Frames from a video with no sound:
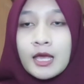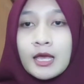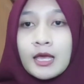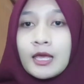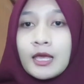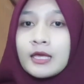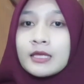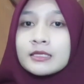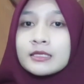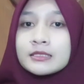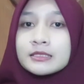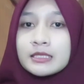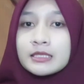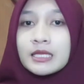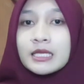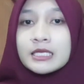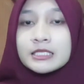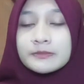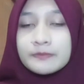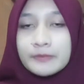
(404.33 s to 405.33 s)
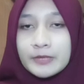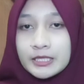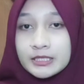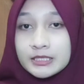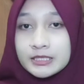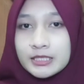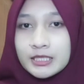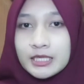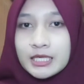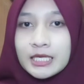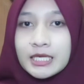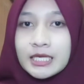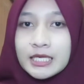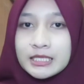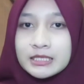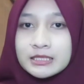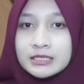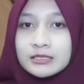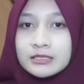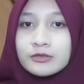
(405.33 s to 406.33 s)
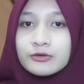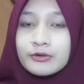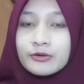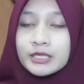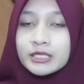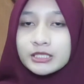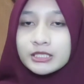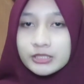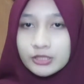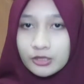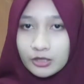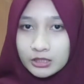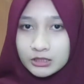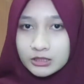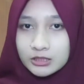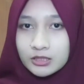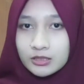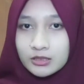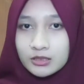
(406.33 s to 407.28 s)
And the last page is screenshot